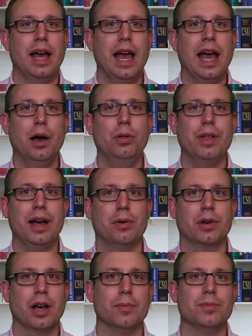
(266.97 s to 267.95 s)
Health
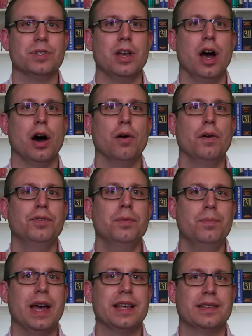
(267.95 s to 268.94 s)
outcomes are often
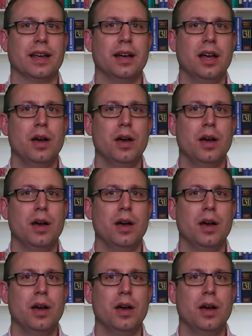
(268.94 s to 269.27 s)
better